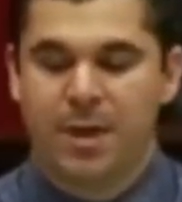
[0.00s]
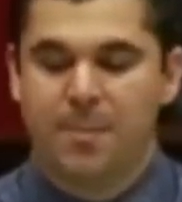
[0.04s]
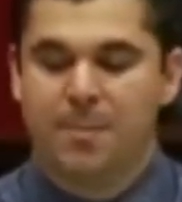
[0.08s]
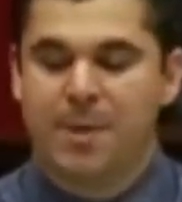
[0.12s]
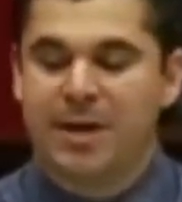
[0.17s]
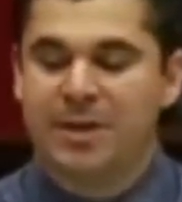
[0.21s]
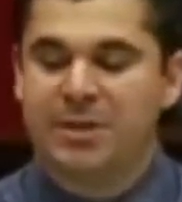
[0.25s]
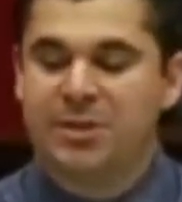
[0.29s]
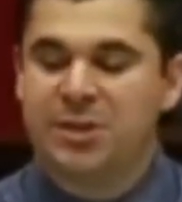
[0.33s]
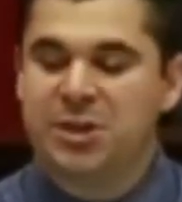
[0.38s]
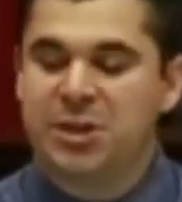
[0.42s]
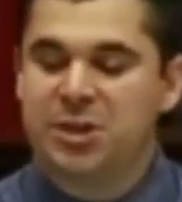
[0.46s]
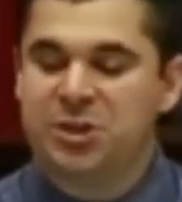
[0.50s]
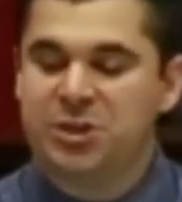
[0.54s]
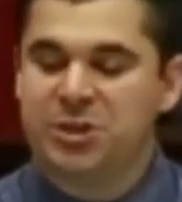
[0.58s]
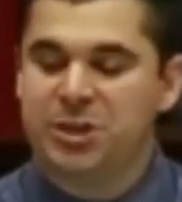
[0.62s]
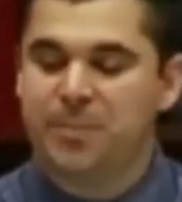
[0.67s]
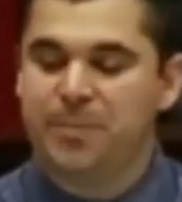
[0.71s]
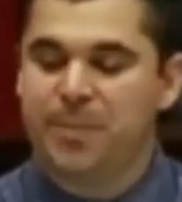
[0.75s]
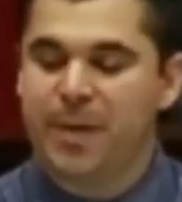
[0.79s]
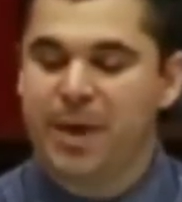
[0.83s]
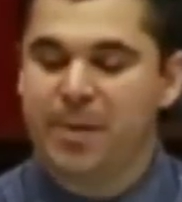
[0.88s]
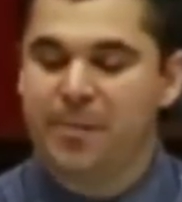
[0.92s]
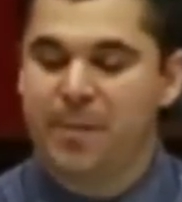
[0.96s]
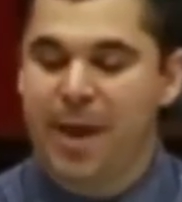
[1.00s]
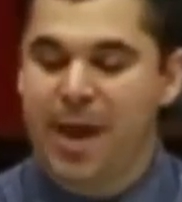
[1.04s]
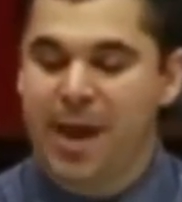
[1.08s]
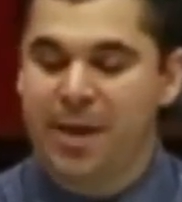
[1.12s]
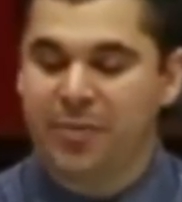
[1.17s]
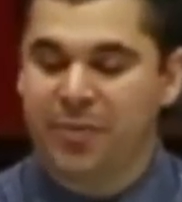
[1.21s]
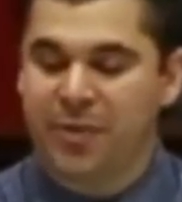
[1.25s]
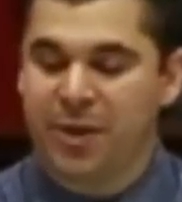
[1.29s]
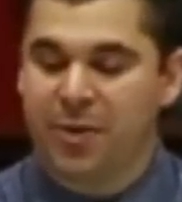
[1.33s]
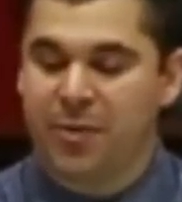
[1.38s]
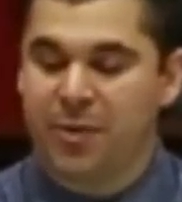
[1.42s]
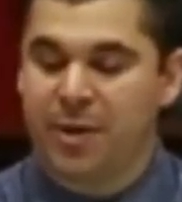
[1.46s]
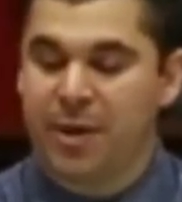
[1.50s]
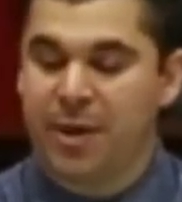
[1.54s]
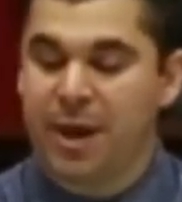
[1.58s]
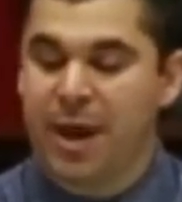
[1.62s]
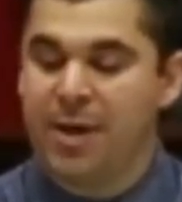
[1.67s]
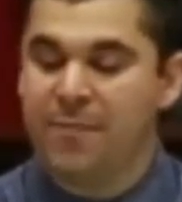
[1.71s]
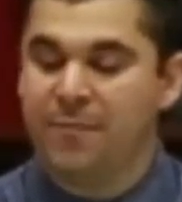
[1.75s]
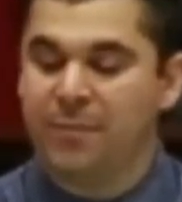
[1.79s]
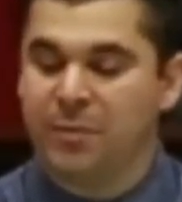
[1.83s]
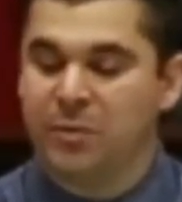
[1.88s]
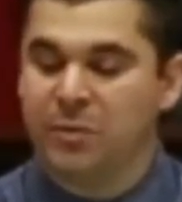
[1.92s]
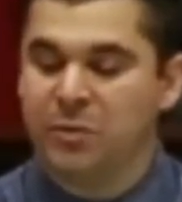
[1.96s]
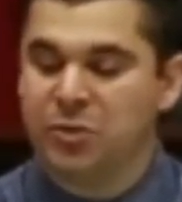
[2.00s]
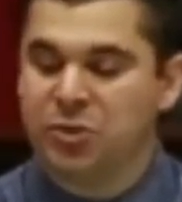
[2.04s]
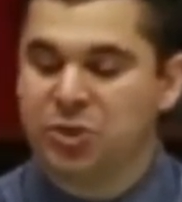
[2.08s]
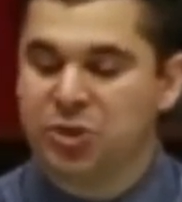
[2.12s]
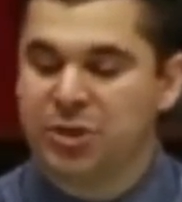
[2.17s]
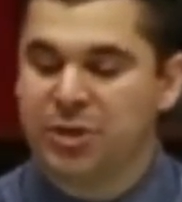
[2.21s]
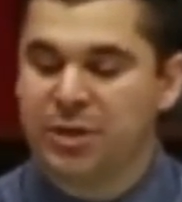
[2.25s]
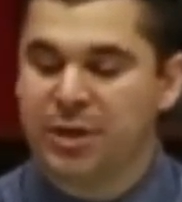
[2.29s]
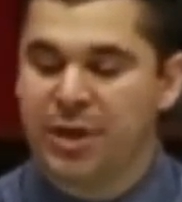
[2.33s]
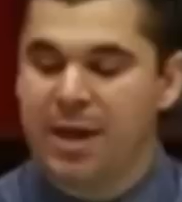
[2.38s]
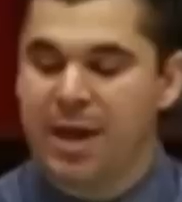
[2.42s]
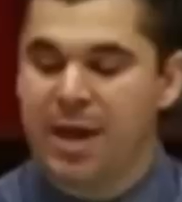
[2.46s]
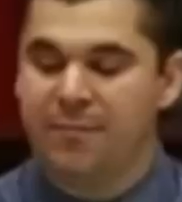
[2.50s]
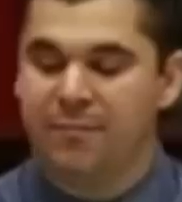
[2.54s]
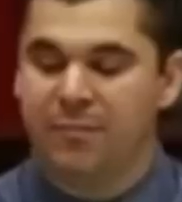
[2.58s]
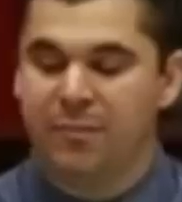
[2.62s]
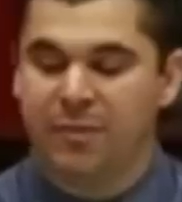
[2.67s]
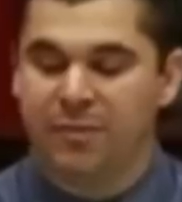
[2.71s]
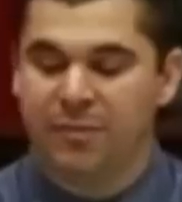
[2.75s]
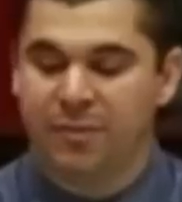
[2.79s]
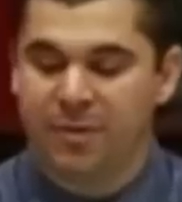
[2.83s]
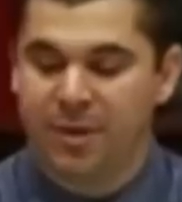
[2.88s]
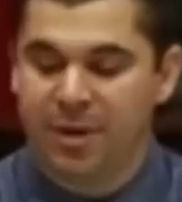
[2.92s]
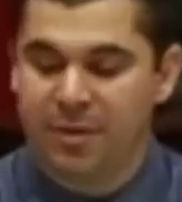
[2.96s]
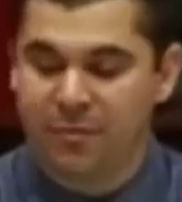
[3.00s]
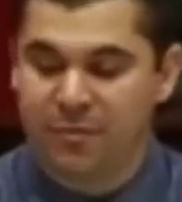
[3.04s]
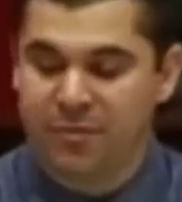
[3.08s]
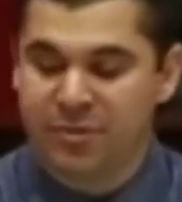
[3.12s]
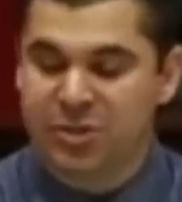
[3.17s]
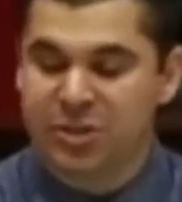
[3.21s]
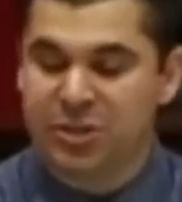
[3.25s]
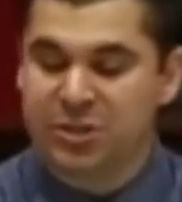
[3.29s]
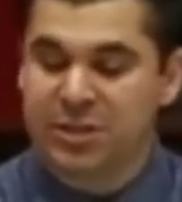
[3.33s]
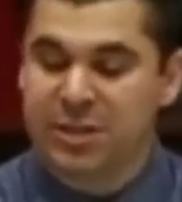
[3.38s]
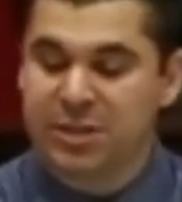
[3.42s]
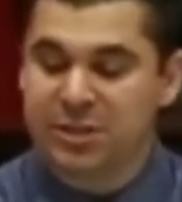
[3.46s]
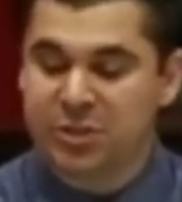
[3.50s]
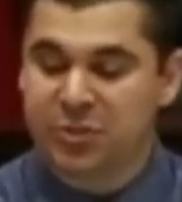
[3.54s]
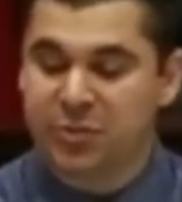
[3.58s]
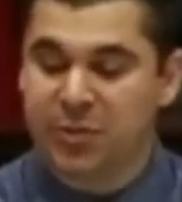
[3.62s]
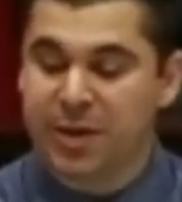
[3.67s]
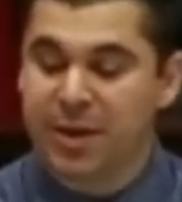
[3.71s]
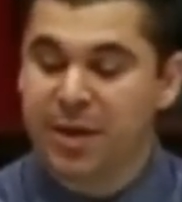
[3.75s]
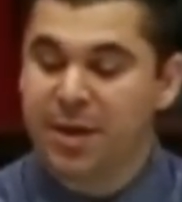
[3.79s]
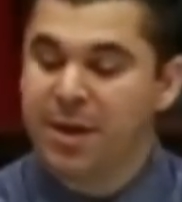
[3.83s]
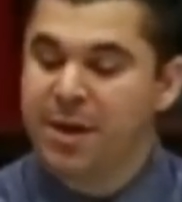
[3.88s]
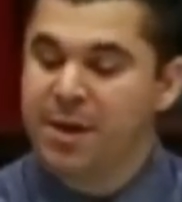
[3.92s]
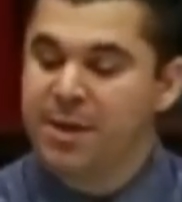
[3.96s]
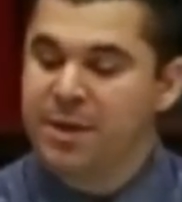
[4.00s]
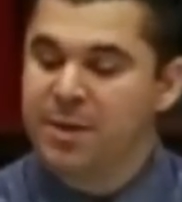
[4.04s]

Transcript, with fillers: By teaching the Big Bang Theory, evolution, and revisionist history,